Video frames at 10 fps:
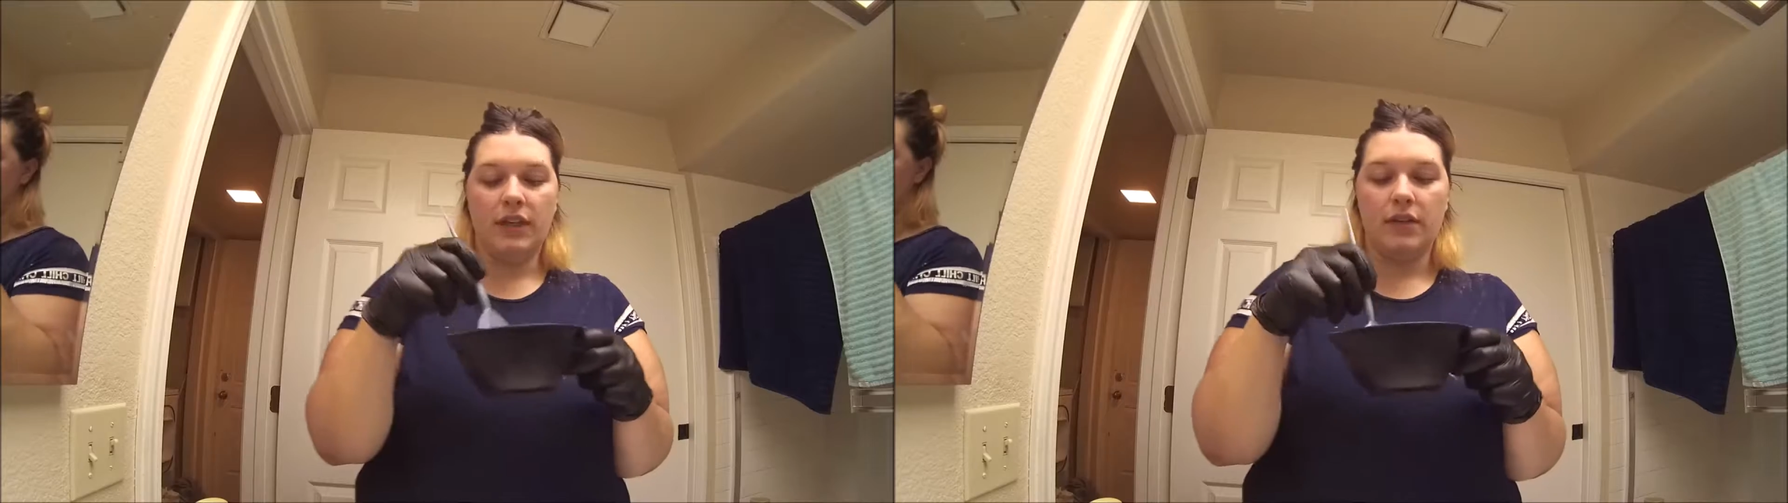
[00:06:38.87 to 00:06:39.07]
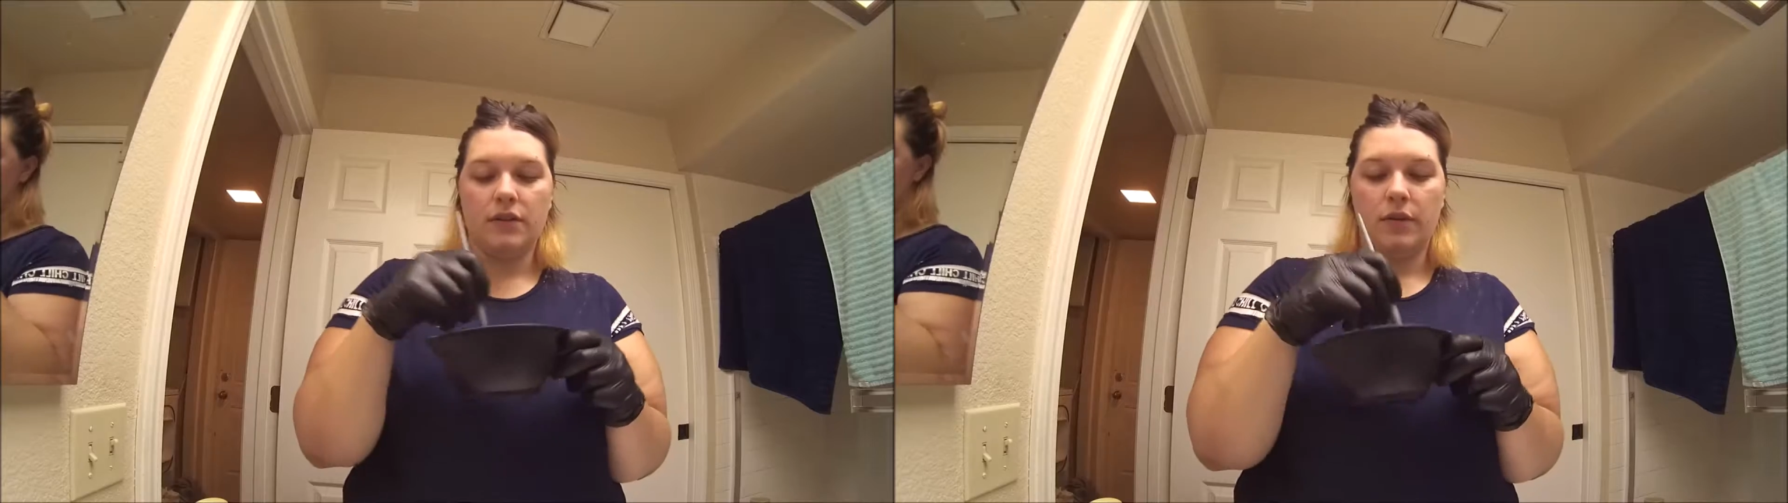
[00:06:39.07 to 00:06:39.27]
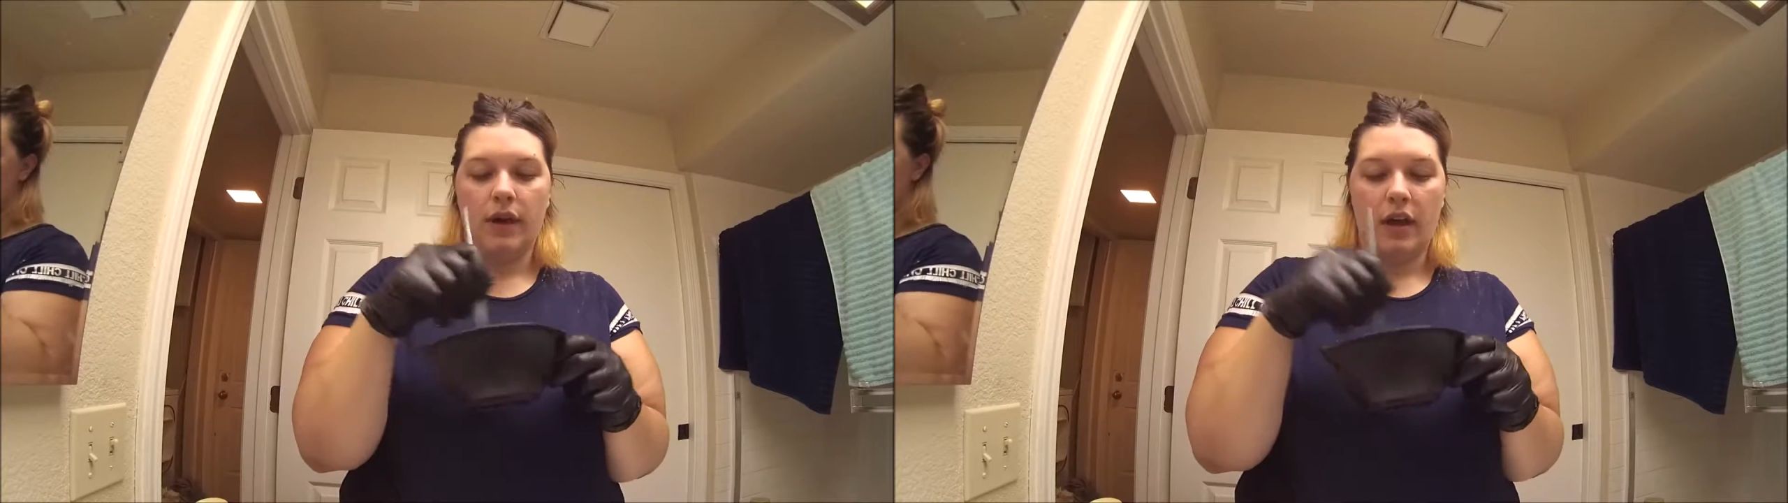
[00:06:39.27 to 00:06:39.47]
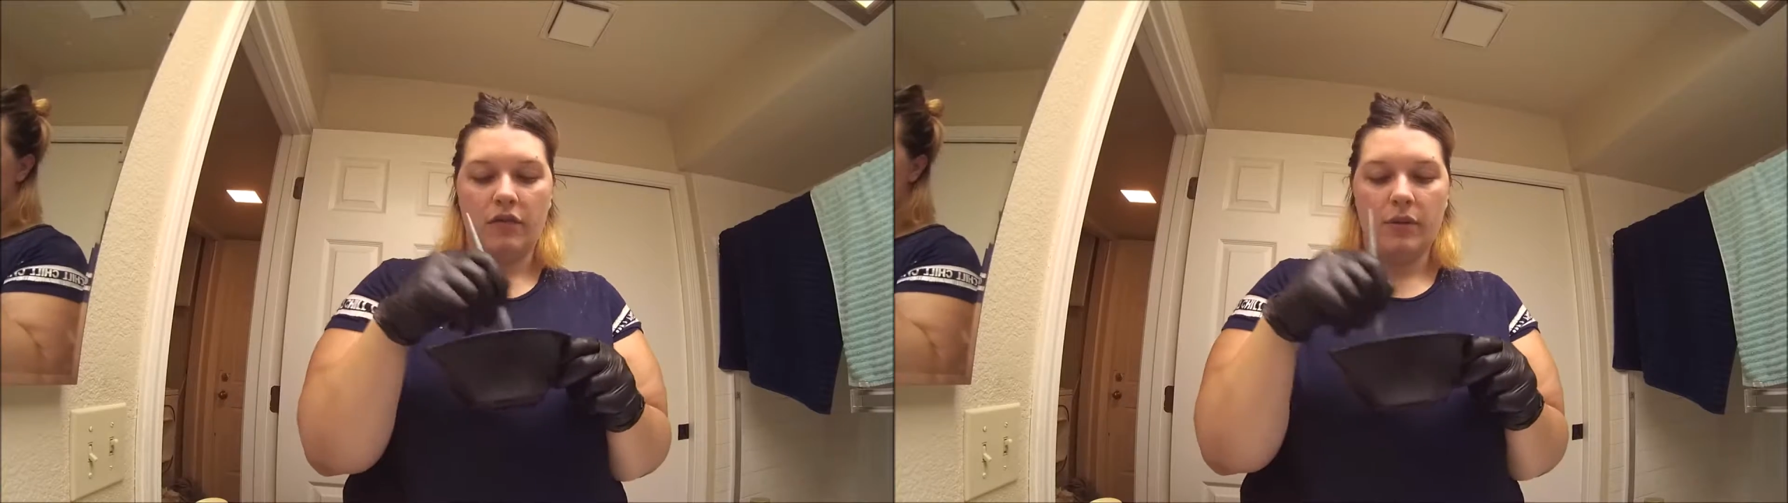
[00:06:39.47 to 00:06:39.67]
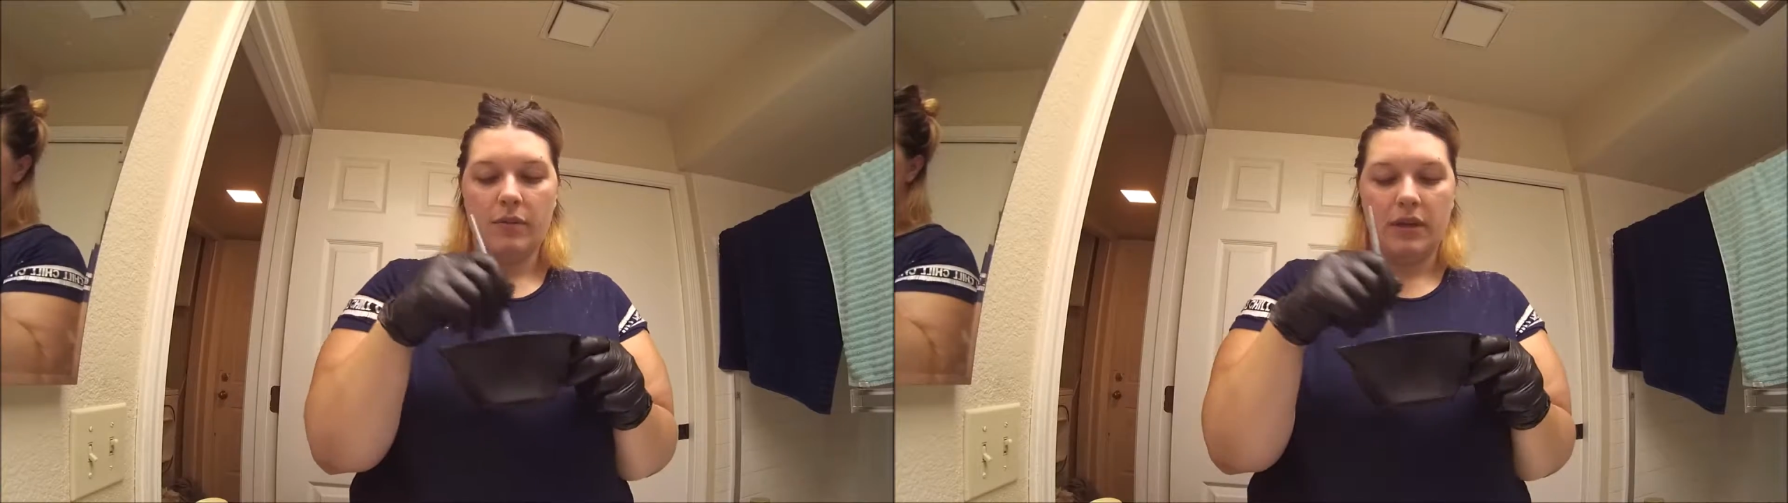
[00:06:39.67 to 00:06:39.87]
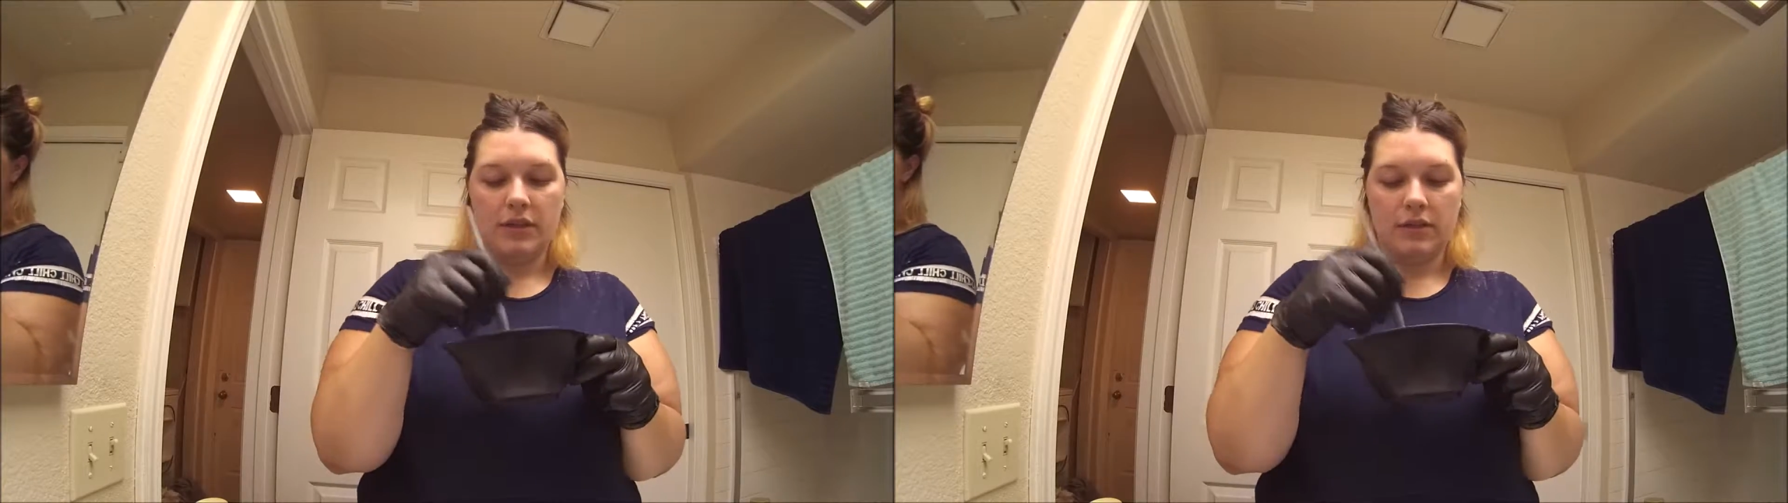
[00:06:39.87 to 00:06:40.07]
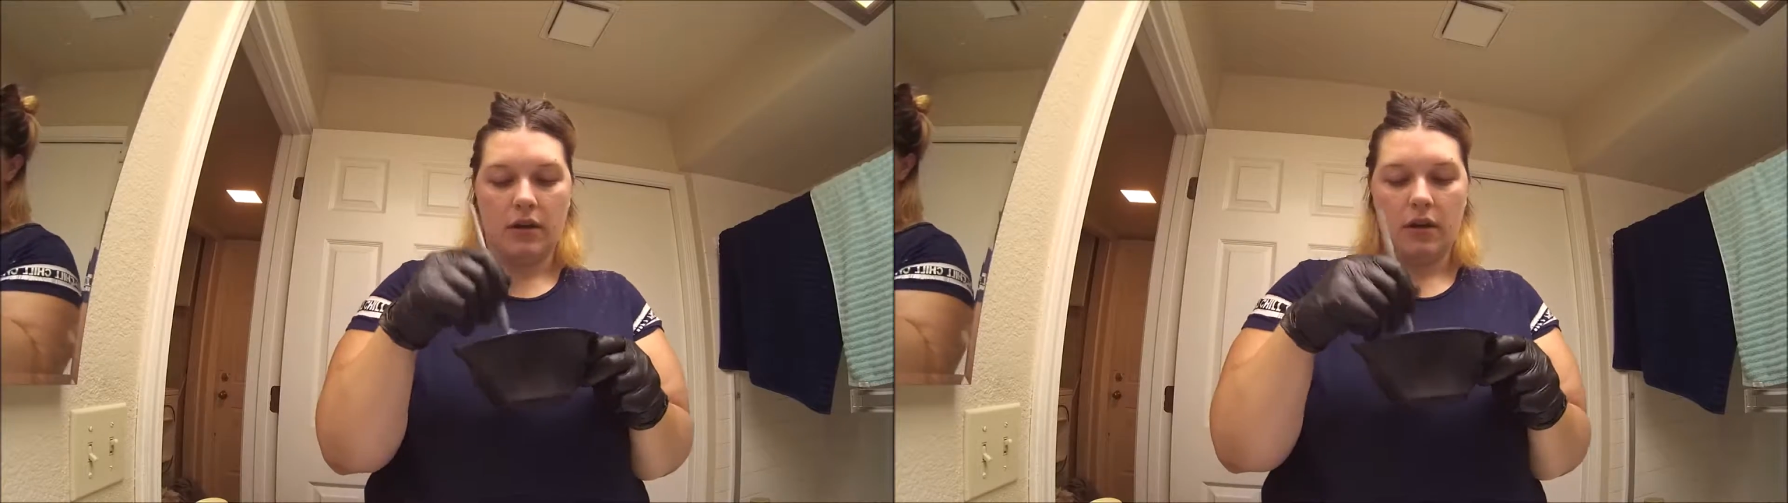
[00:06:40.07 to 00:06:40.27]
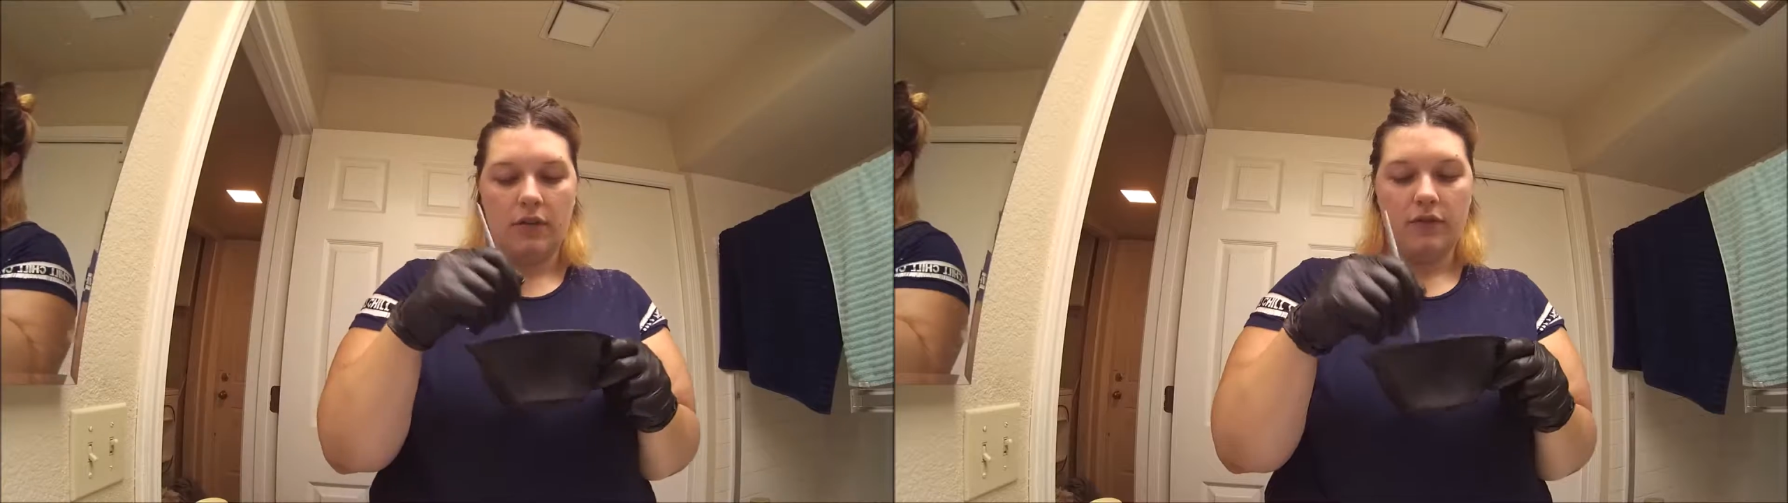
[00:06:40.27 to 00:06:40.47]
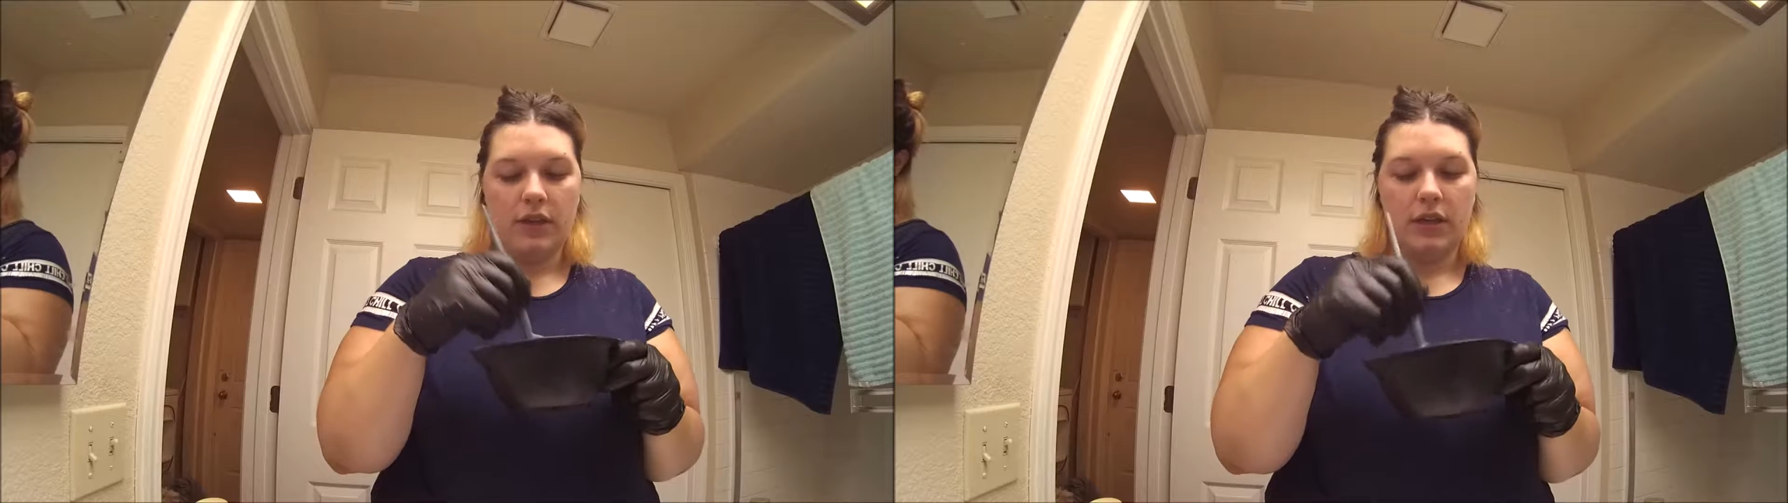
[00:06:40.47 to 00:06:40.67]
Okay, so I have my mix of